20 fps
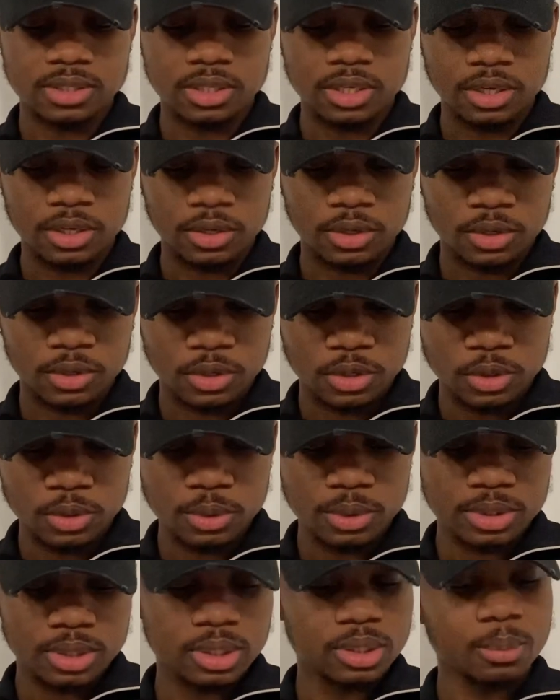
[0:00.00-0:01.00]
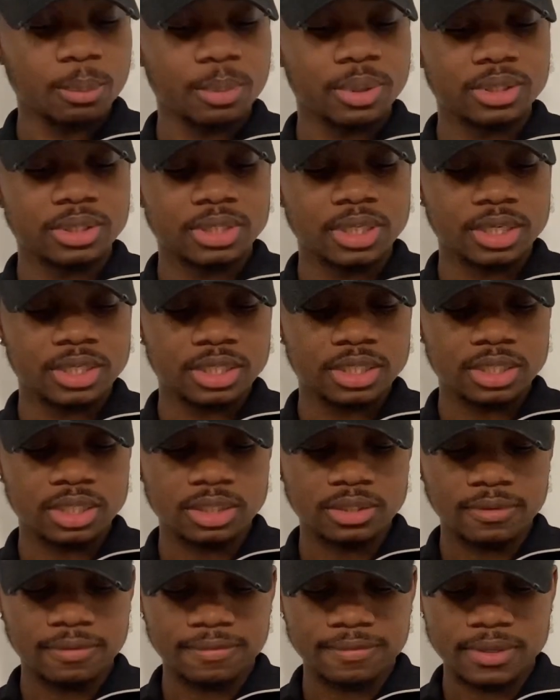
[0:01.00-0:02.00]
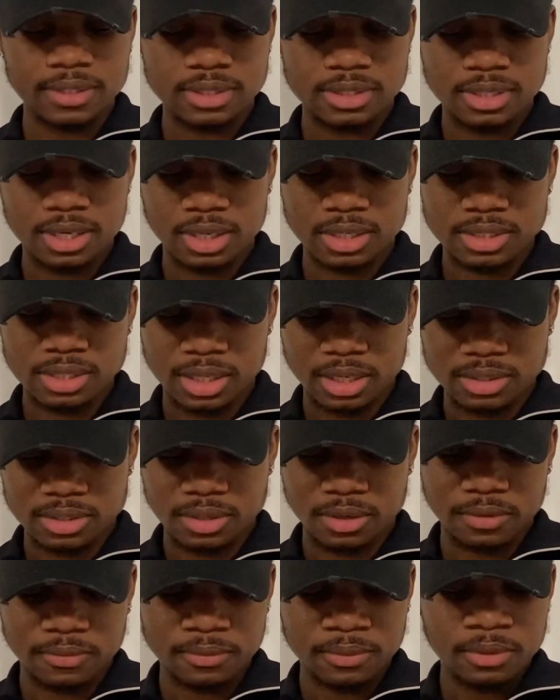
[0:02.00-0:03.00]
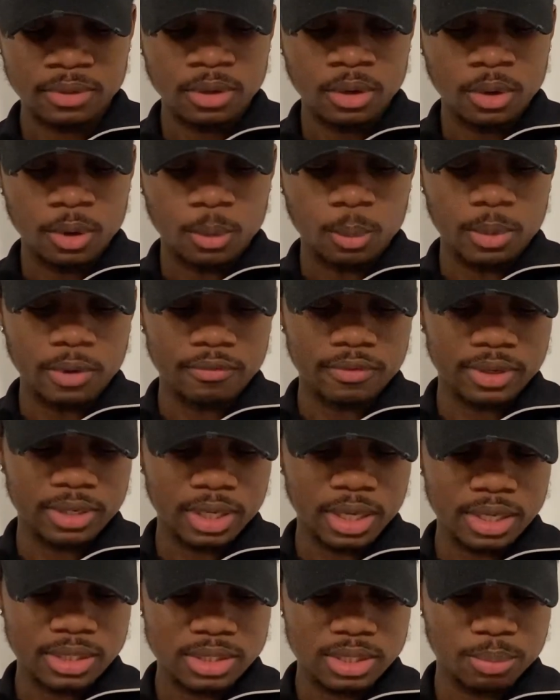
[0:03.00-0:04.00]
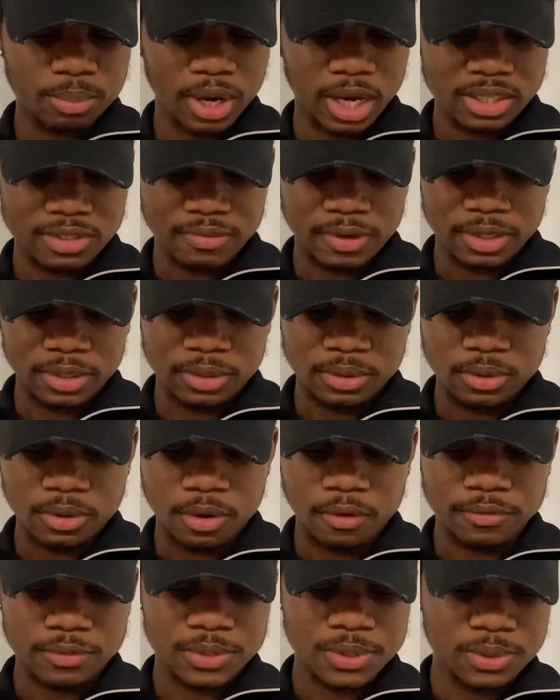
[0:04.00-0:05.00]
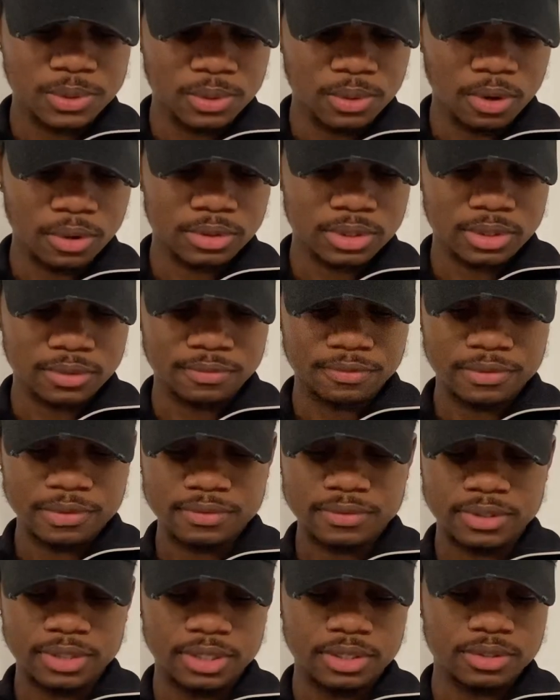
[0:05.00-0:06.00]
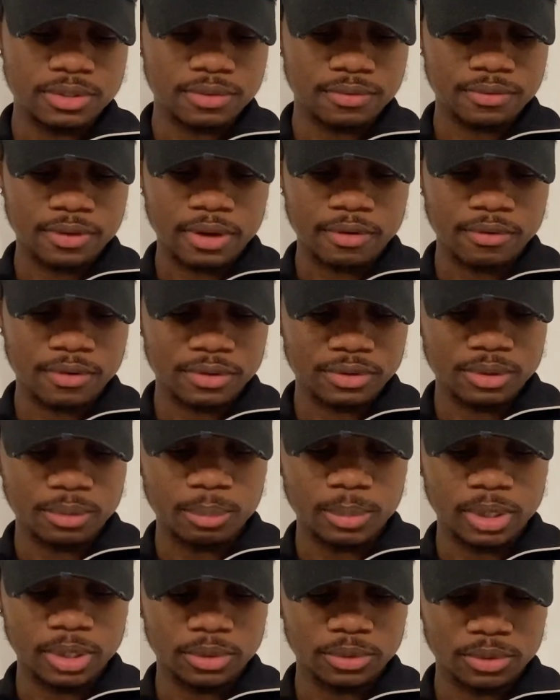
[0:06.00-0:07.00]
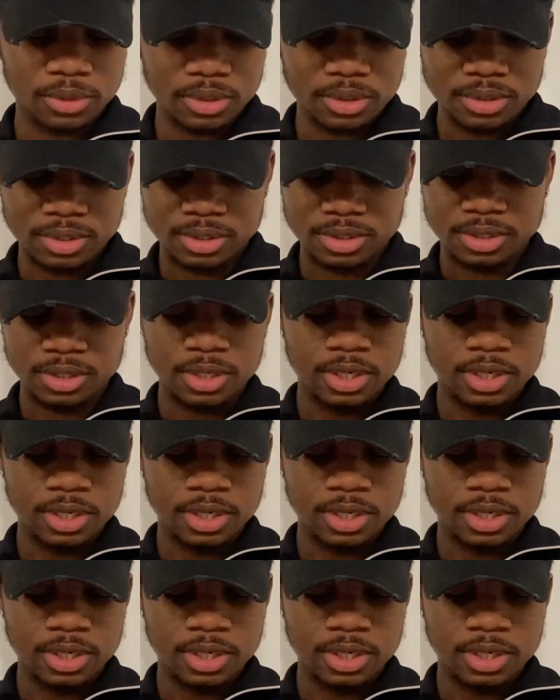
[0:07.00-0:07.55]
including potentially the fintech sector, with an enterprise value of 250 to 500 million dollars.